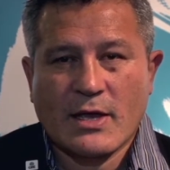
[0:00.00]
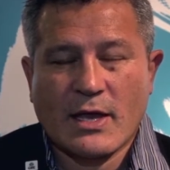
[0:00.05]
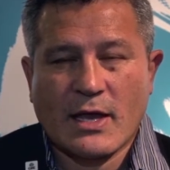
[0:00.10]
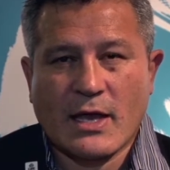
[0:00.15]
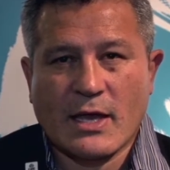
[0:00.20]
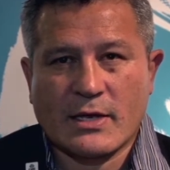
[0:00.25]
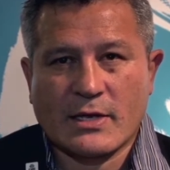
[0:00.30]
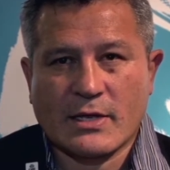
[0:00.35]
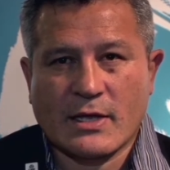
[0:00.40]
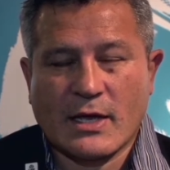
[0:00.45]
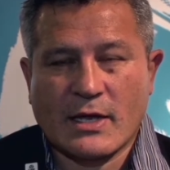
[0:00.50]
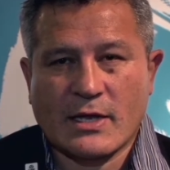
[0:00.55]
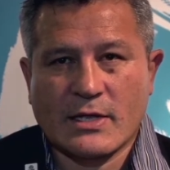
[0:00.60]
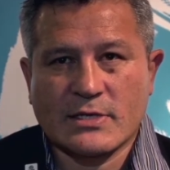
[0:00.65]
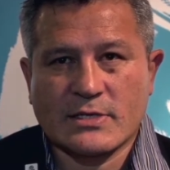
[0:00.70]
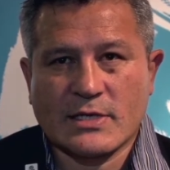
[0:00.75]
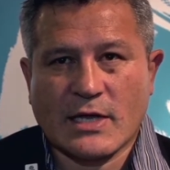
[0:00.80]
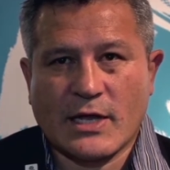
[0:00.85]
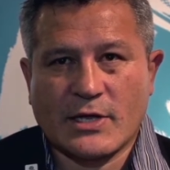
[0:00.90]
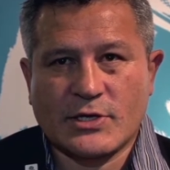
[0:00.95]
at
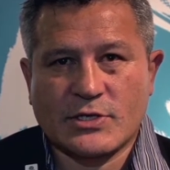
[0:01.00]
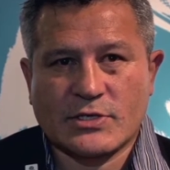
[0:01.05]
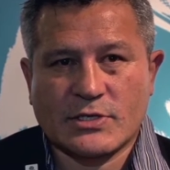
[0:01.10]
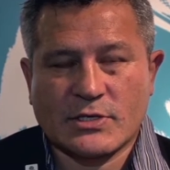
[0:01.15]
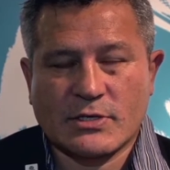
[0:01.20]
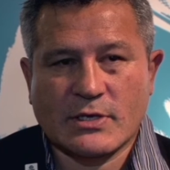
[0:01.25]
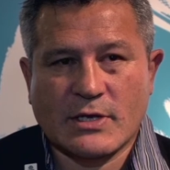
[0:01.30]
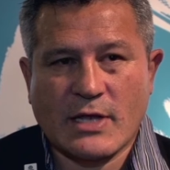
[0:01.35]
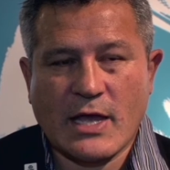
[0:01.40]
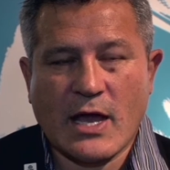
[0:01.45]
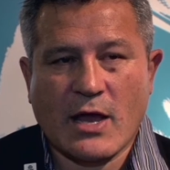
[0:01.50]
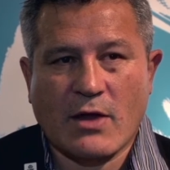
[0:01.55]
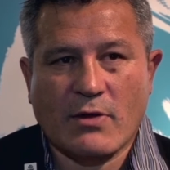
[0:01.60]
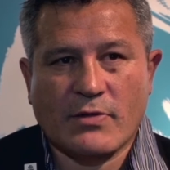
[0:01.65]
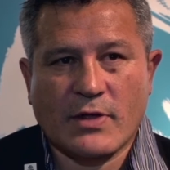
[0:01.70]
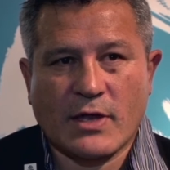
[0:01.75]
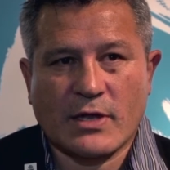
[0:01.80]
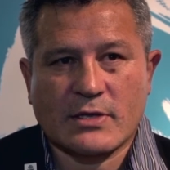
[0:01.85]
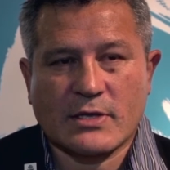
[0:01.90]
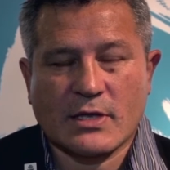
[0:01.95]
his age now
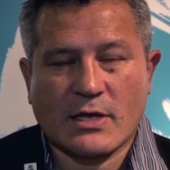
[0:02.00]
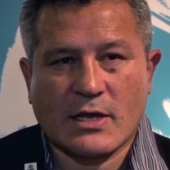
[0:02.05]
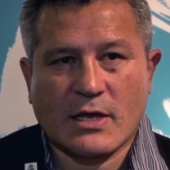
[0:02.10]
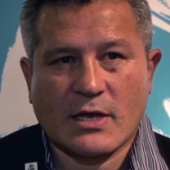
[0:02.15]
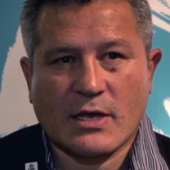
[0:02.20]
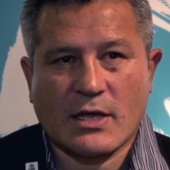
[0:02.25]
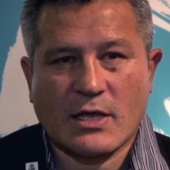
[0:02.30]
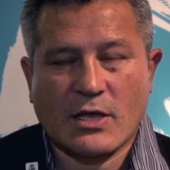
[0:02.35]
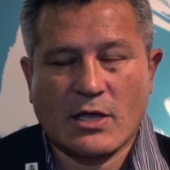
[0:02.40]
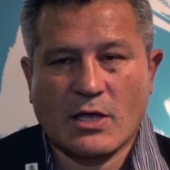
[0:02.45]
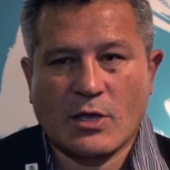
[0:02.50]
that